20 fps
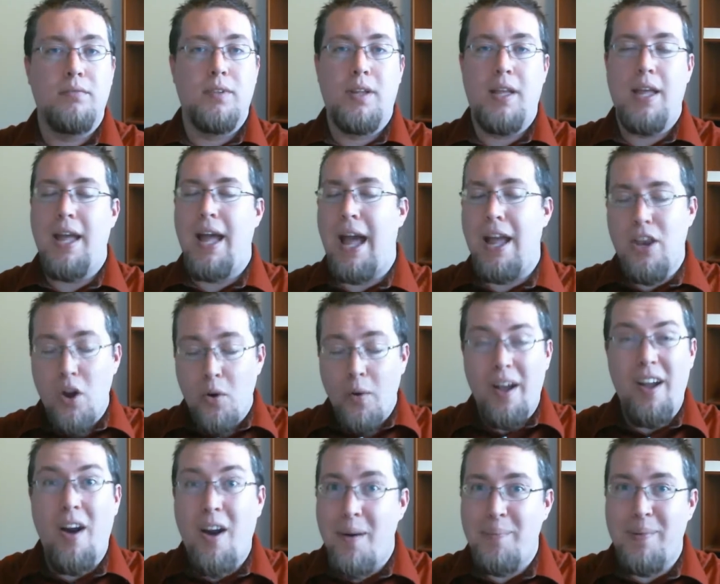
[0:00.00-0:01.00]
Okay, I know I
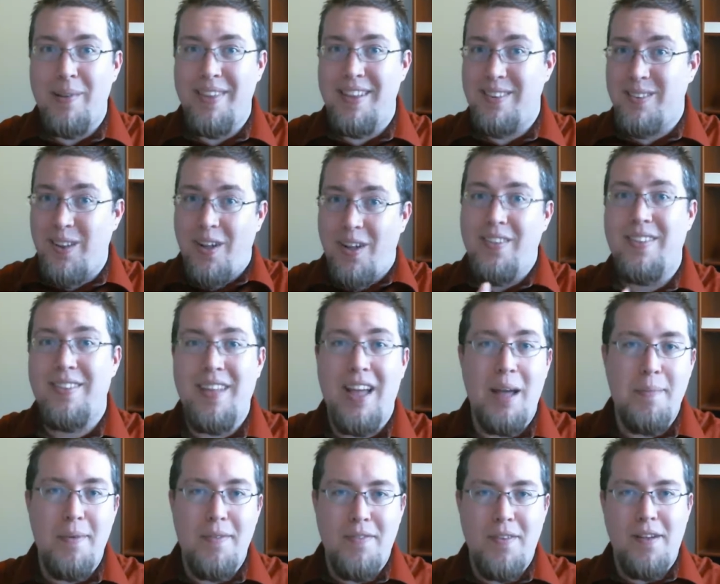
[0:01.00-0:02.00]
harp on this all the
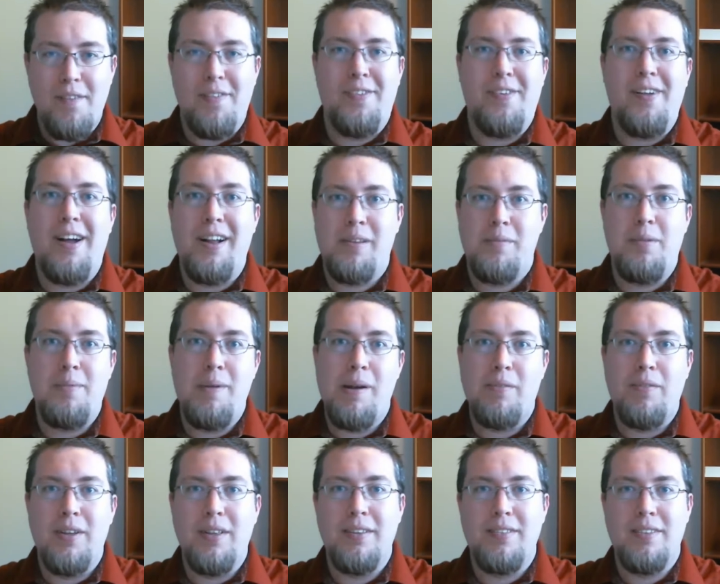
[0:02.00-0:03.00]
time. If you ever talk to me
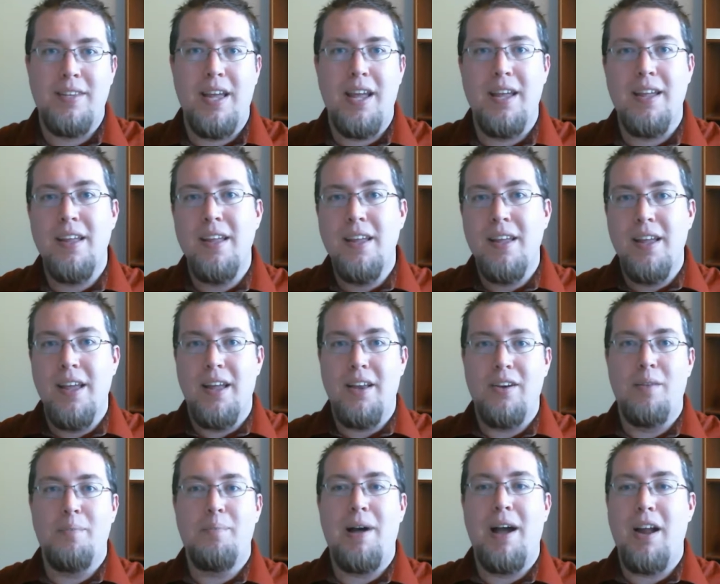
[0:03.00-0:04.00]
about real estate and
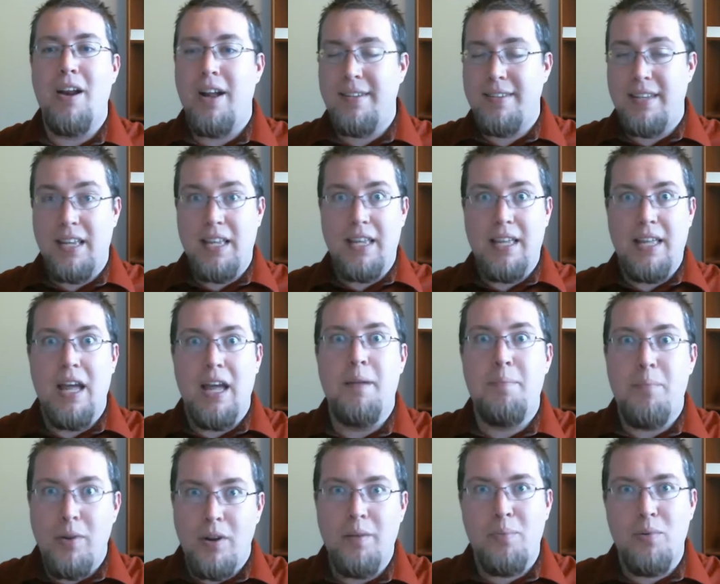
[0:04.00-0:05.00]
you're a buyer, I say,
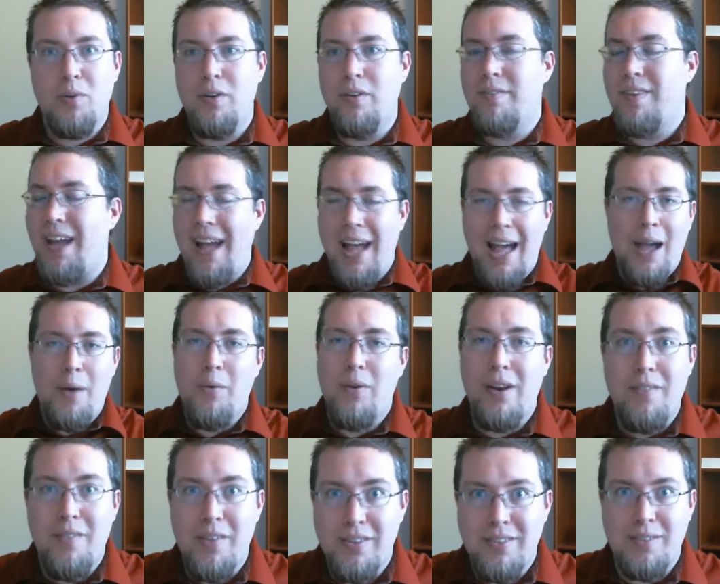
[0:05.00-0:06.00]
get pre-approved. I
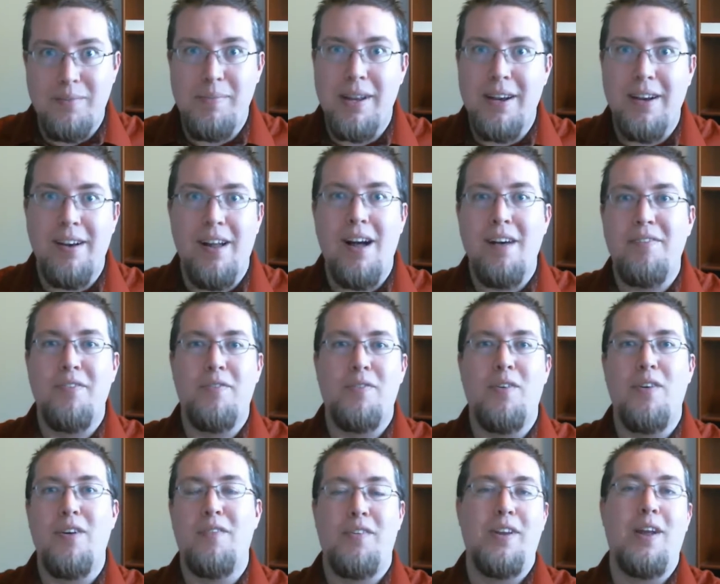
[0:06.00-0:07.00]
won't even submit an offer
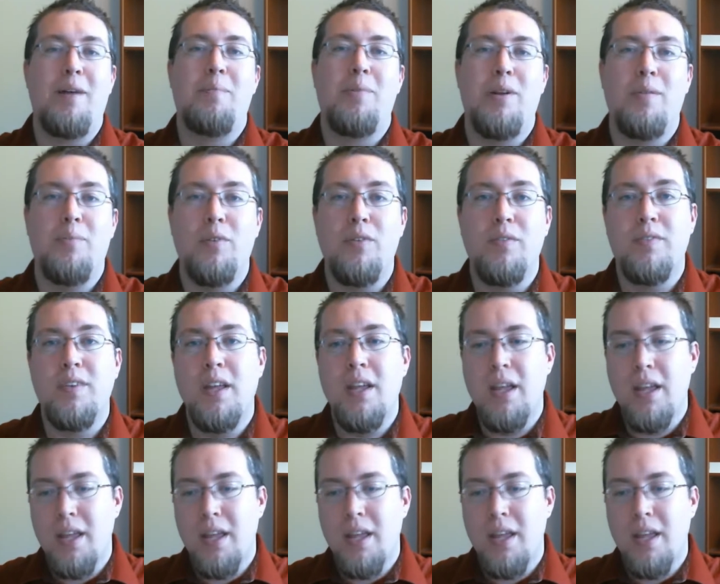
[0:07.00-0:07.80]
for you if you're not pre-approved.